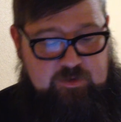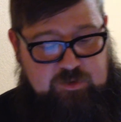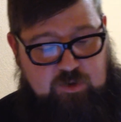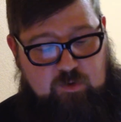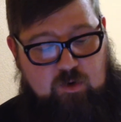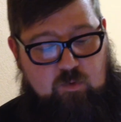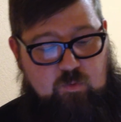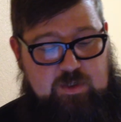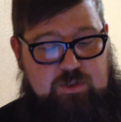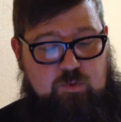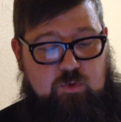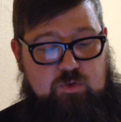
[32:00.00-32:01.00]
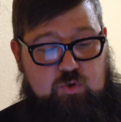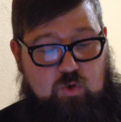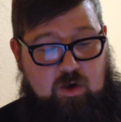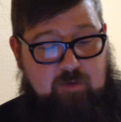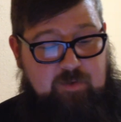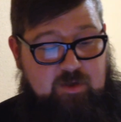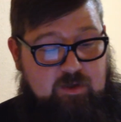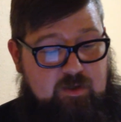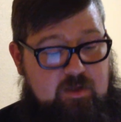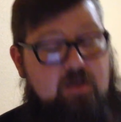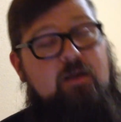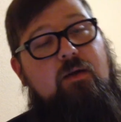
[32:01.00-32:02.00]
So a ritual
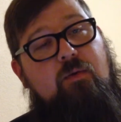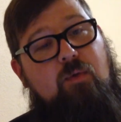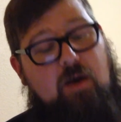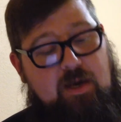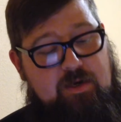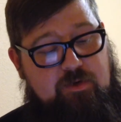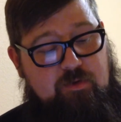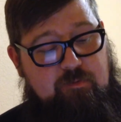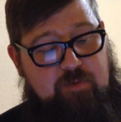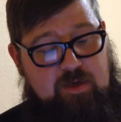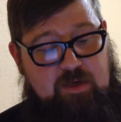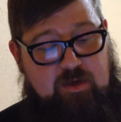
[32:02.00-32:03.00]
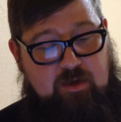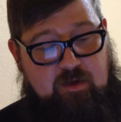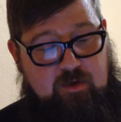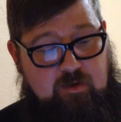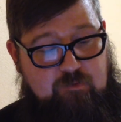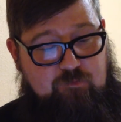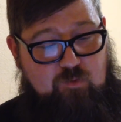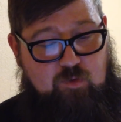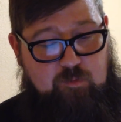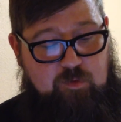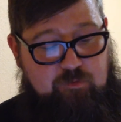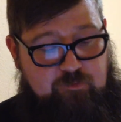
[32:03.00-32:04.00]
drama, right, could be a
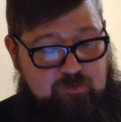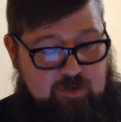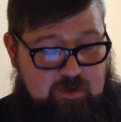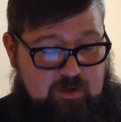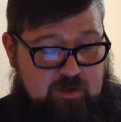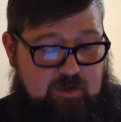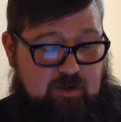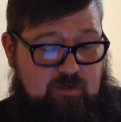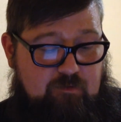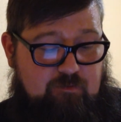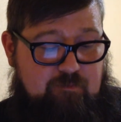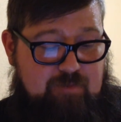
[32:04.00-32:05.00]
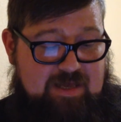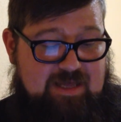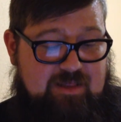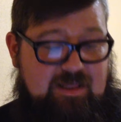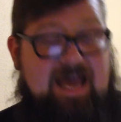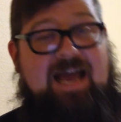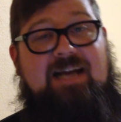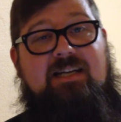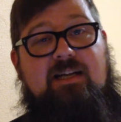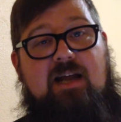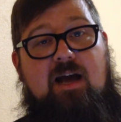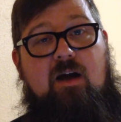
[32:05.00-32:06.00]
form of myth
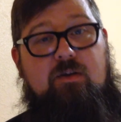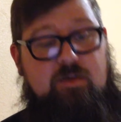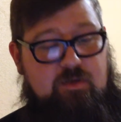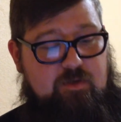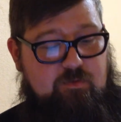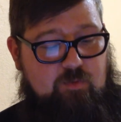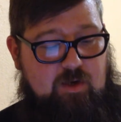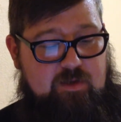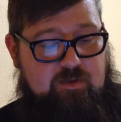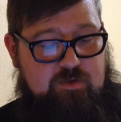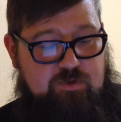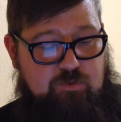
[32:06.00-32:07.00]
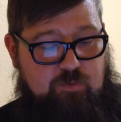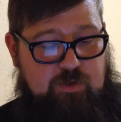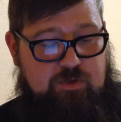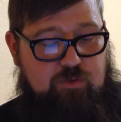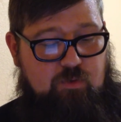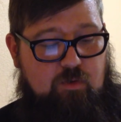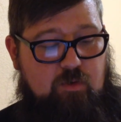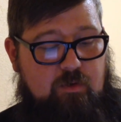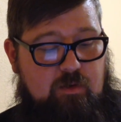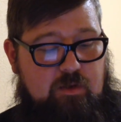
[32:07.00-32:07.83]
acted out, right? That's your ritual.